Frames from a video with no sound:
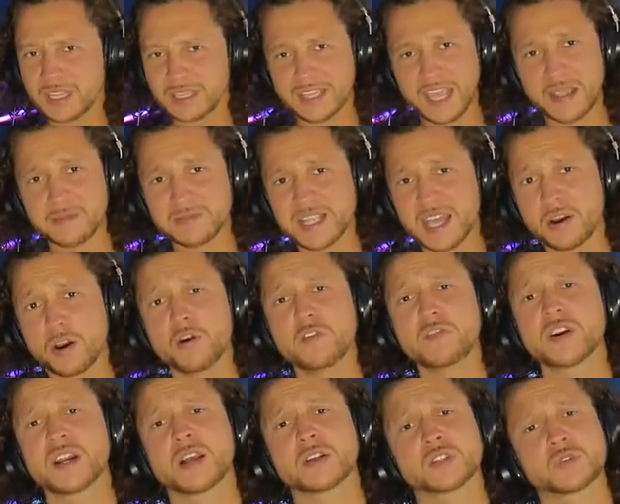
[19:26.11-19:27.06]
Game's not
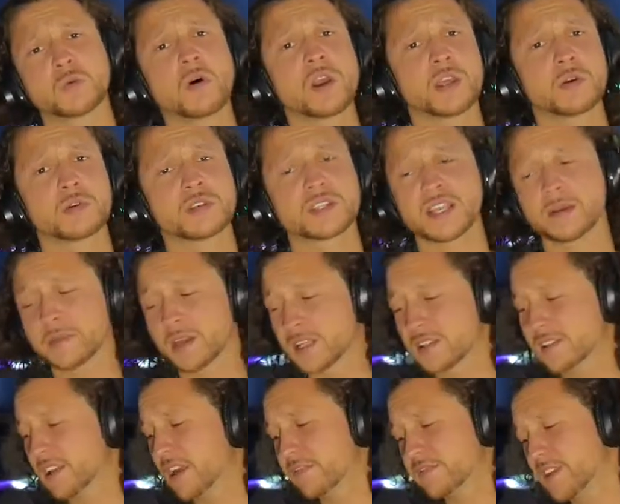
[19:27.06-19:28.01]
over, down 20 with 10
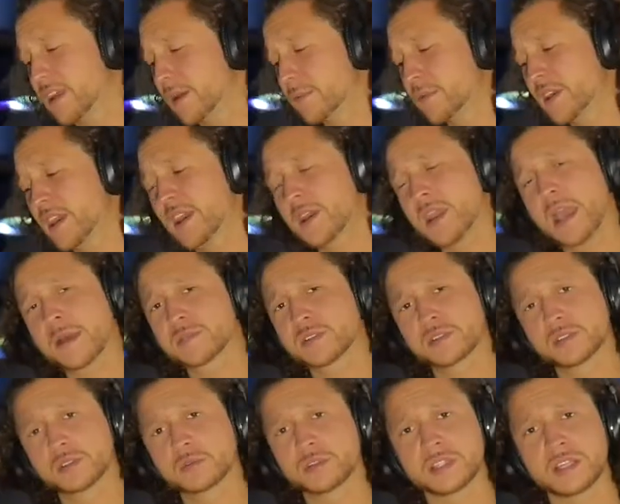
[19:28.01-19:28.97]
minutes left in the NBA.
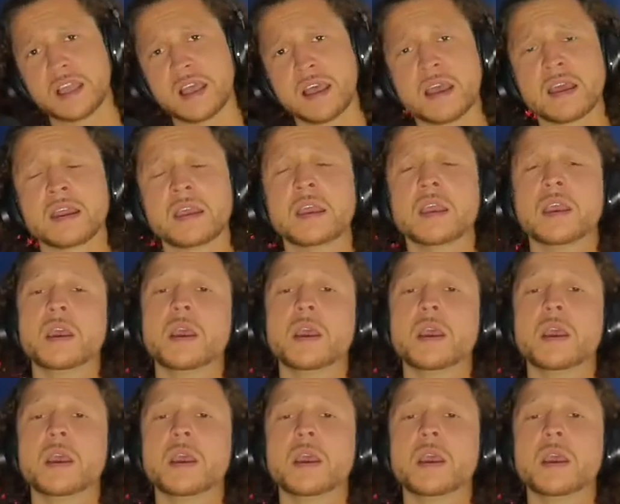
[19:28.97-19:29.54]
Absolutely not.